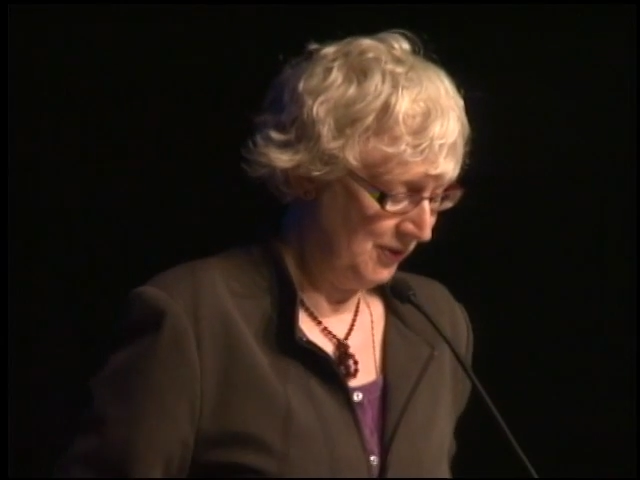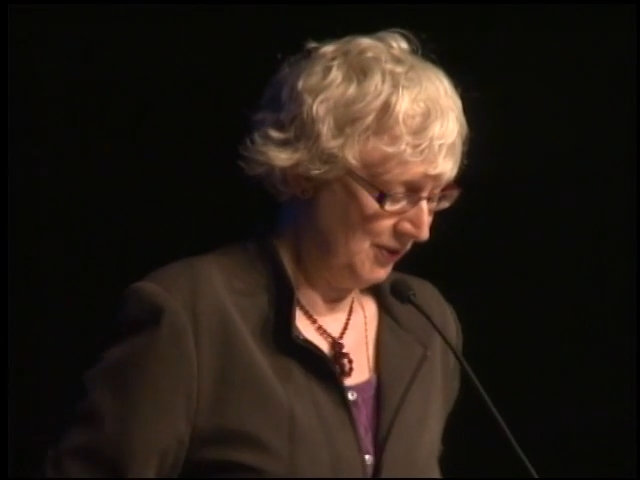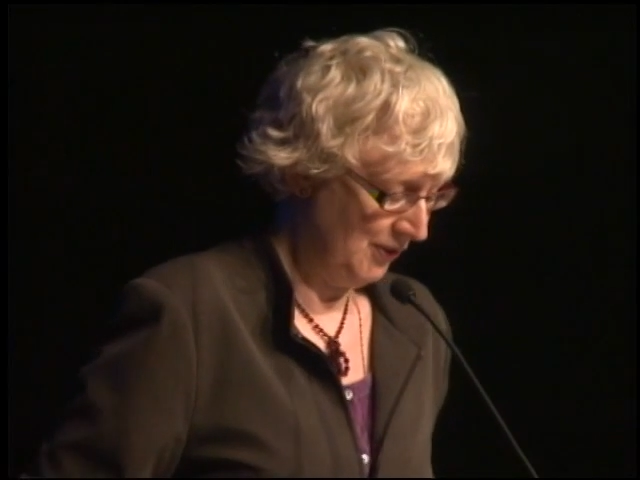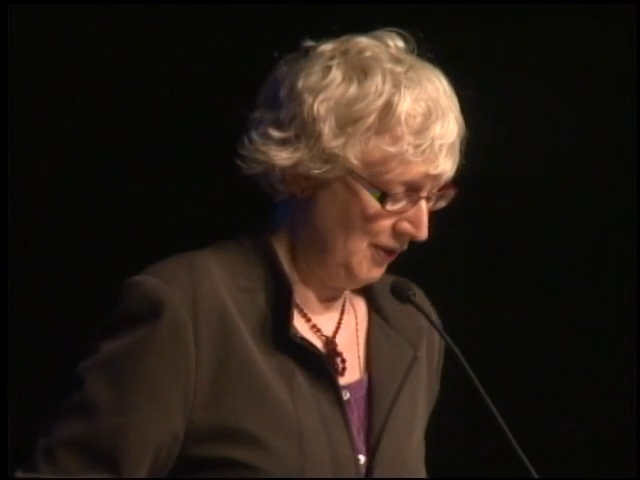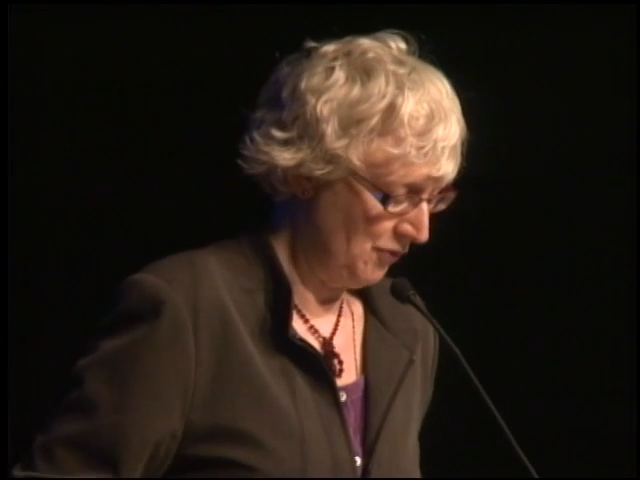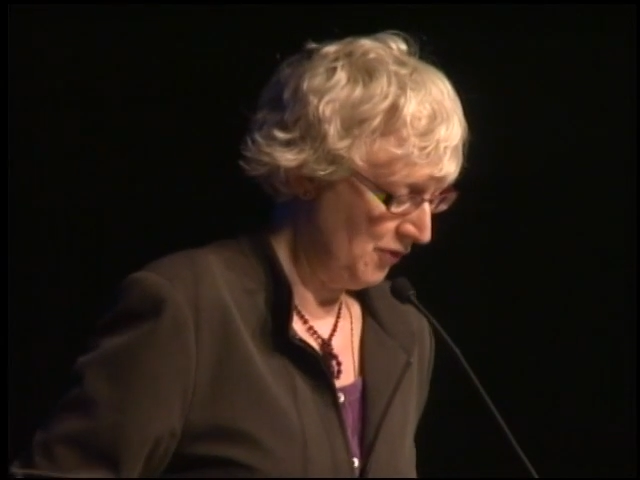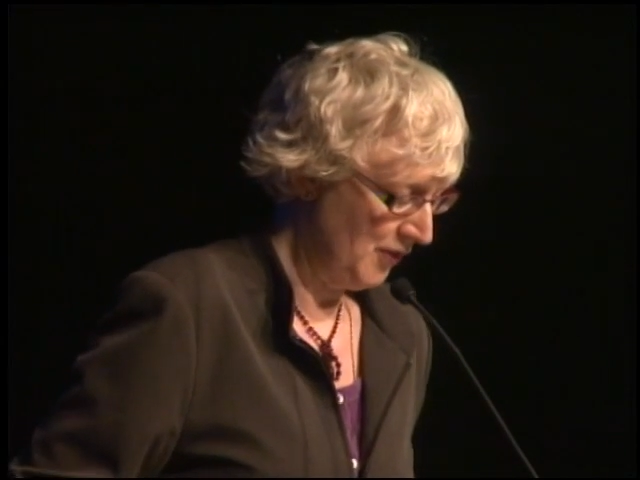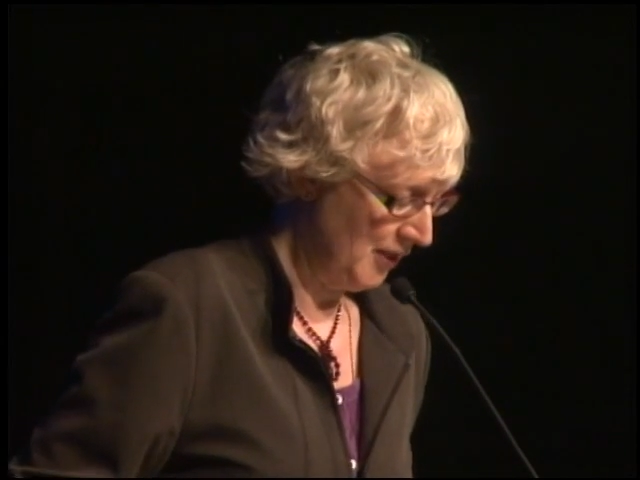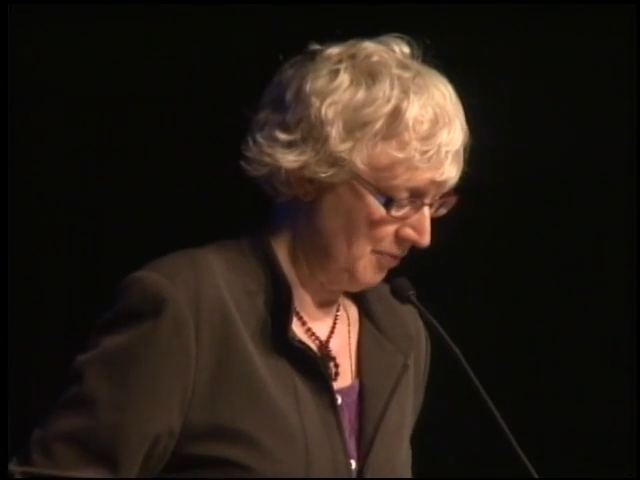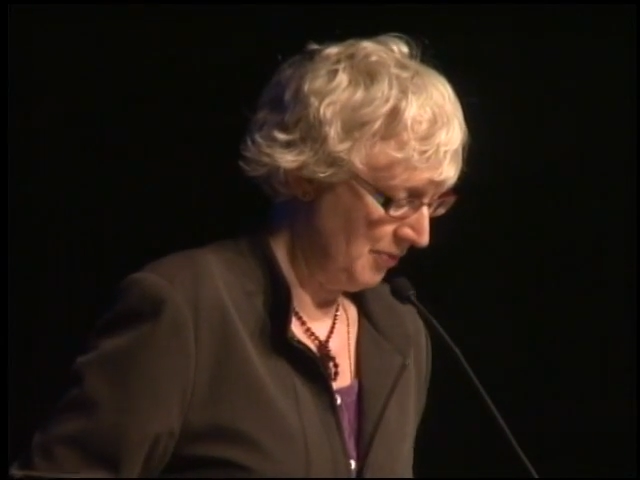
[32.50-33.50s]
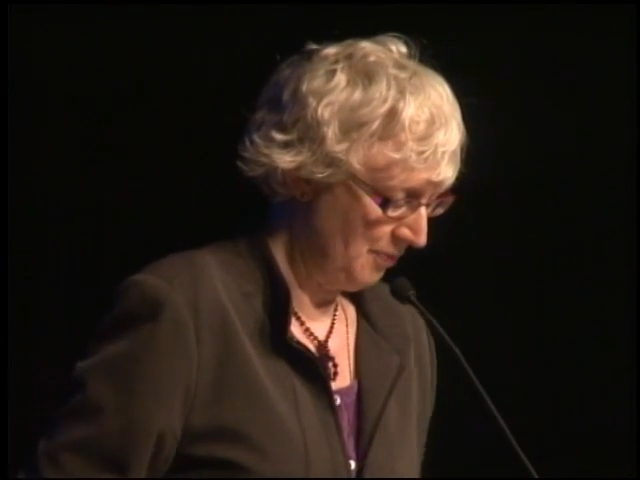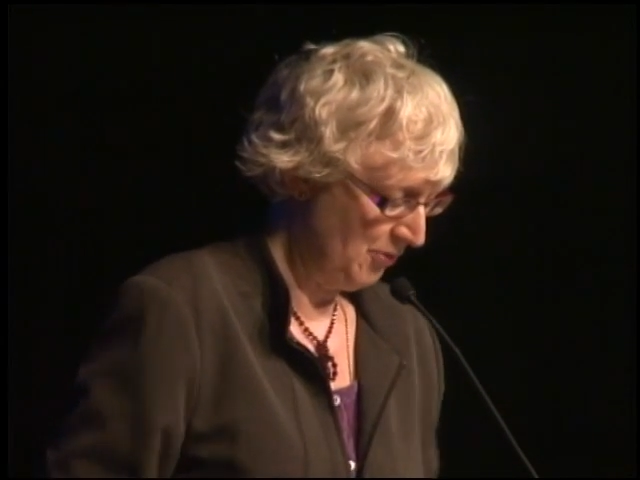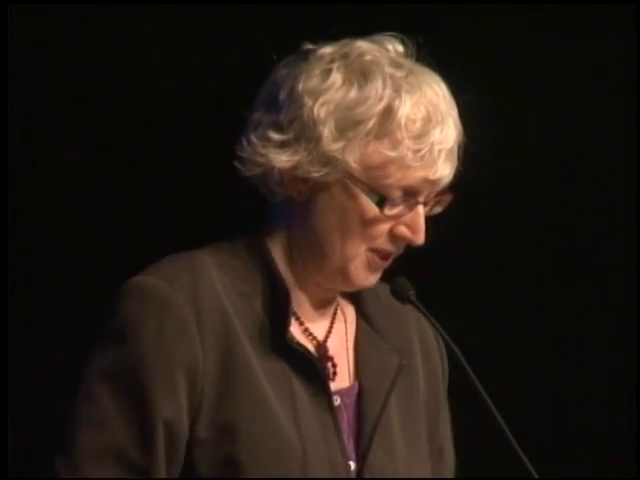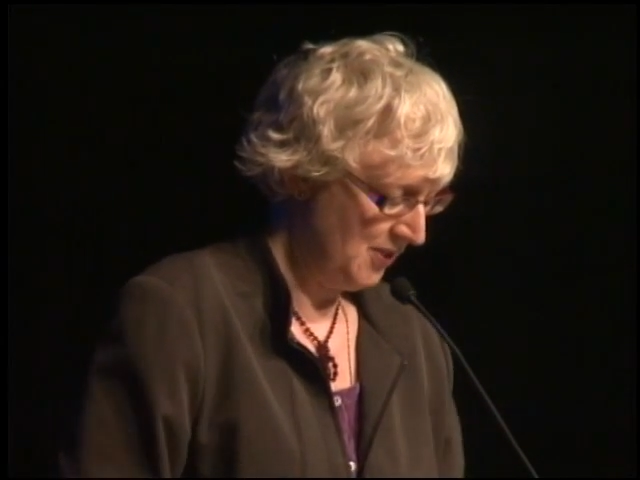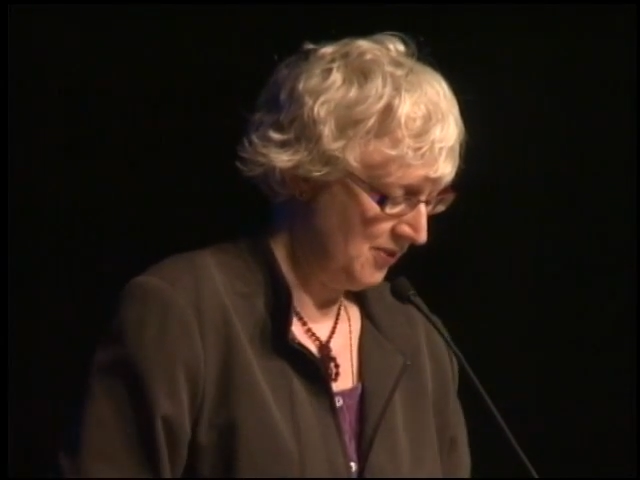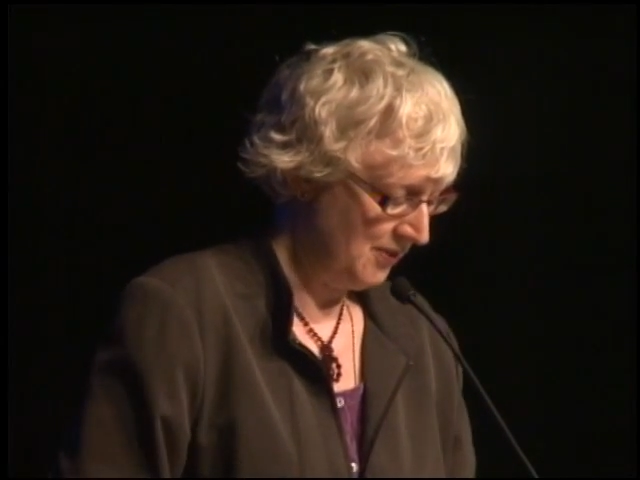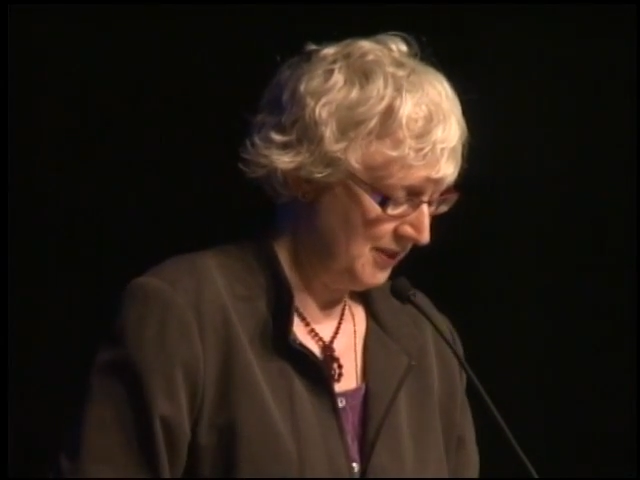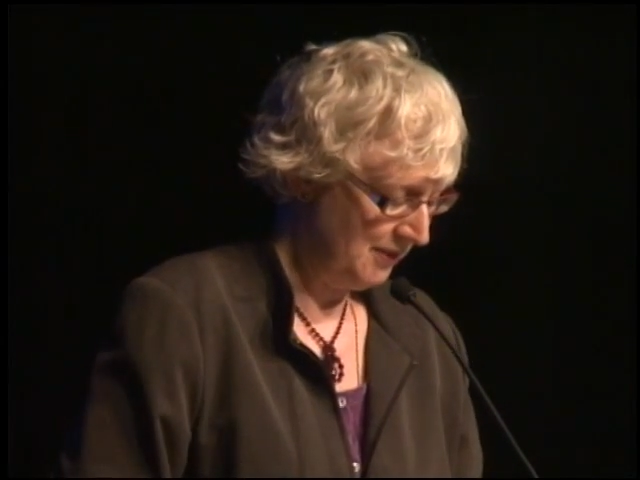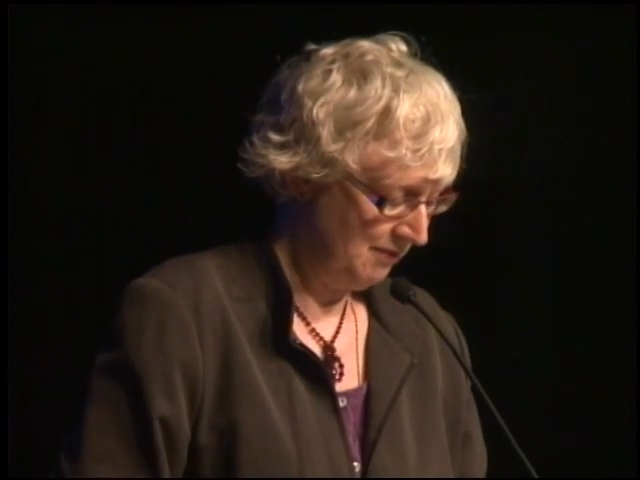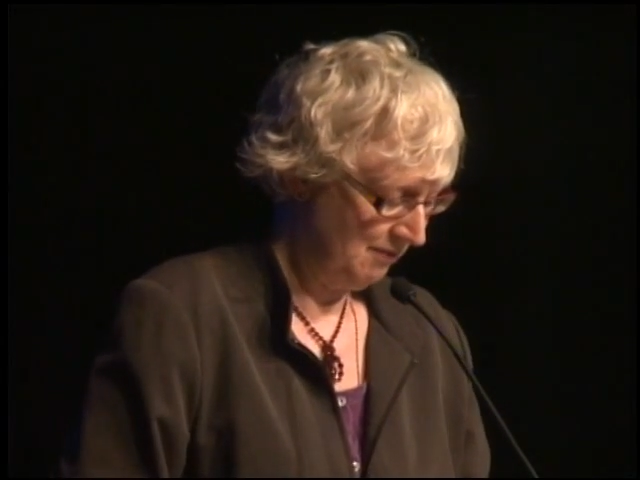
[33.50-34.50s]
have driven up Preston
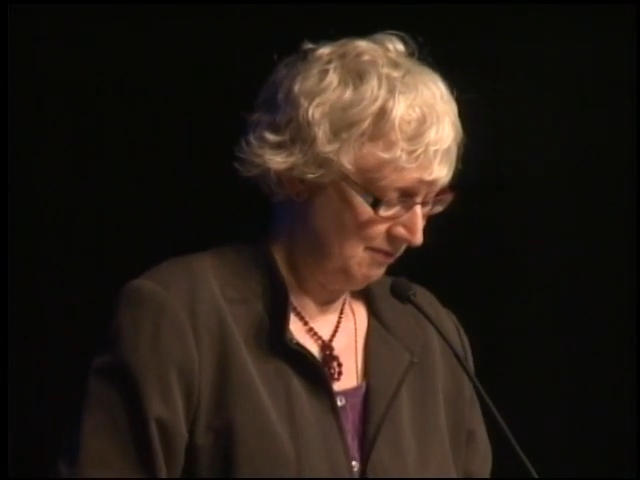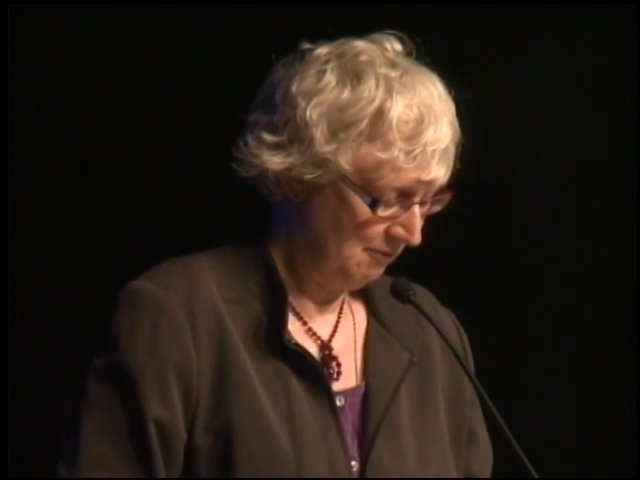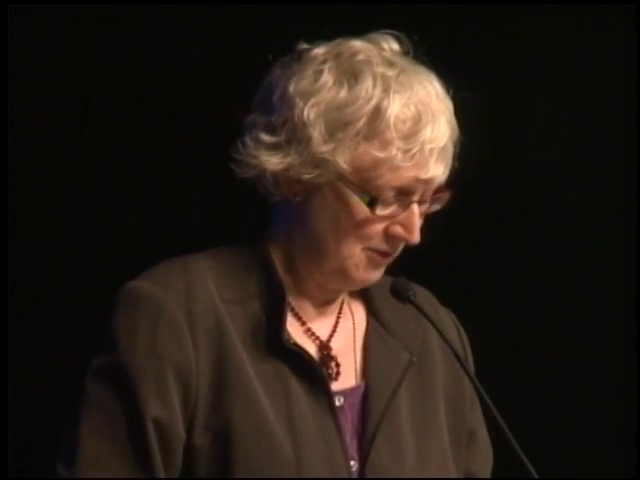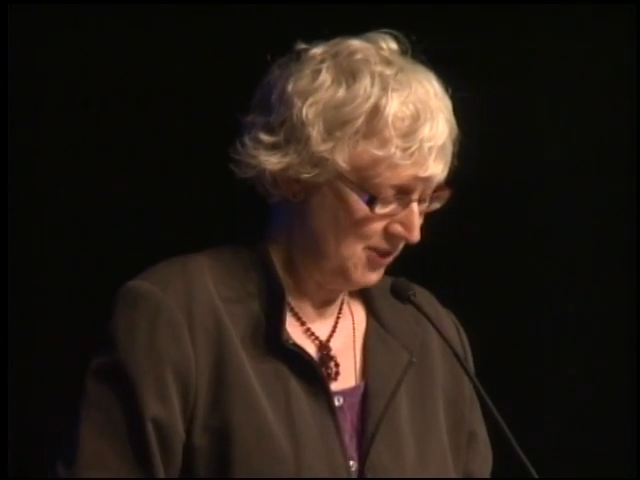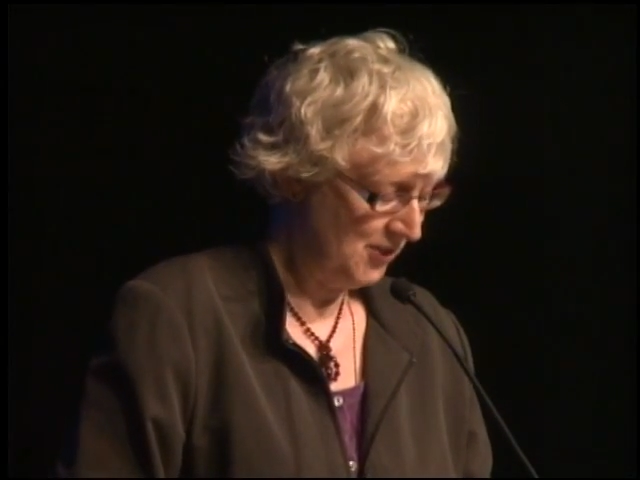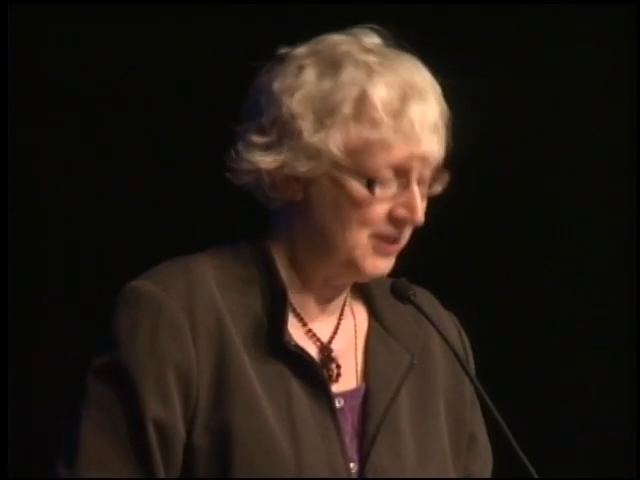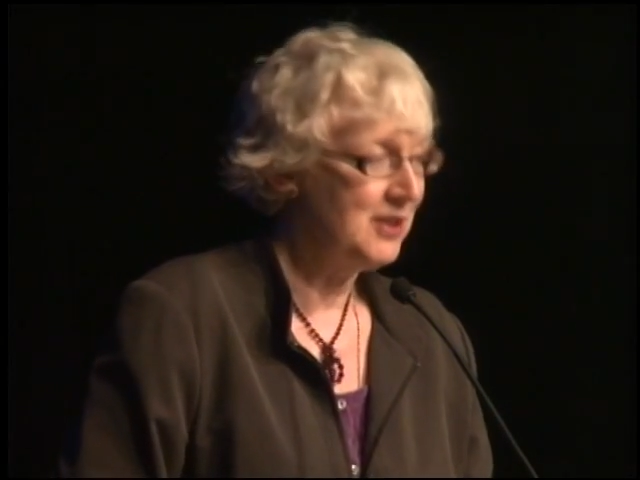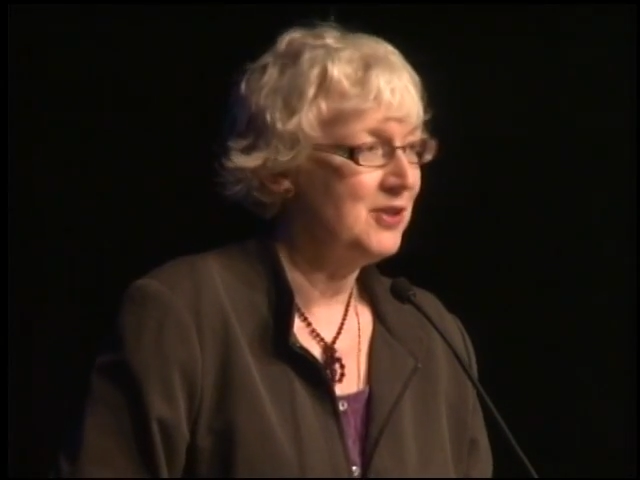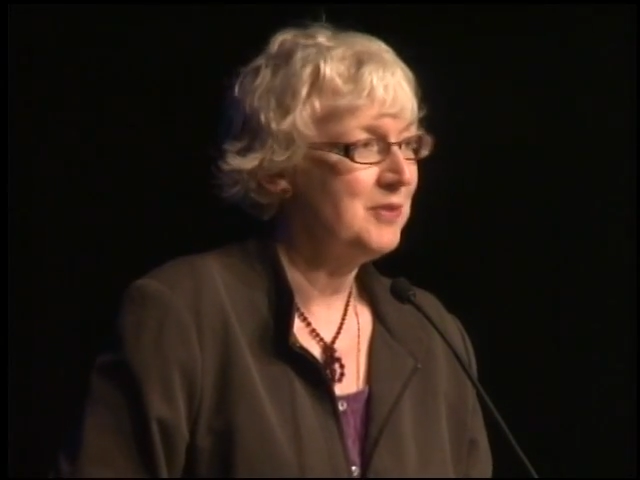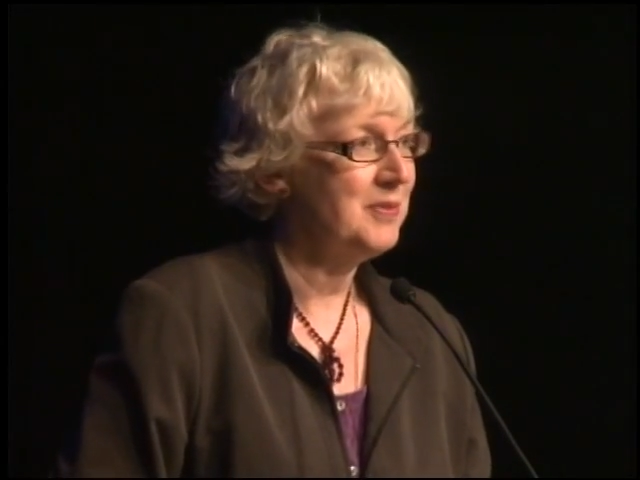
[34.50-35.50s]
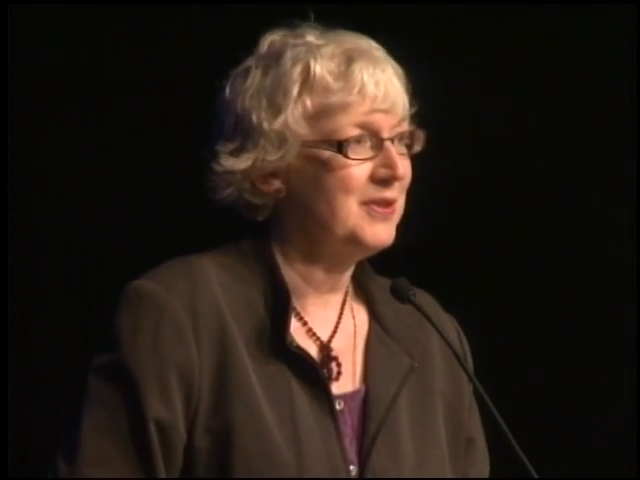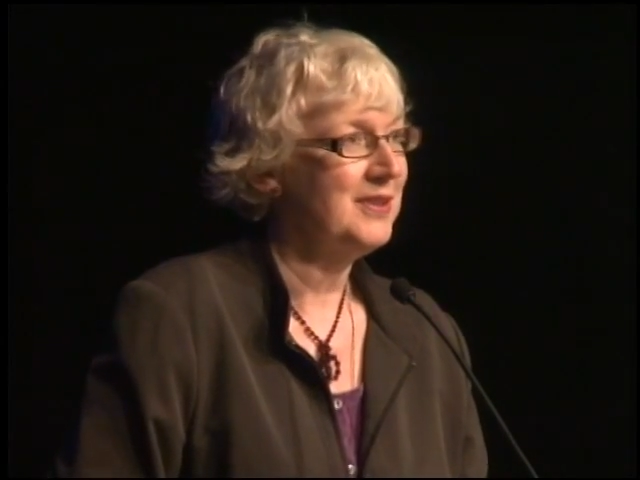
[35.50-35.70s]
in recent years, but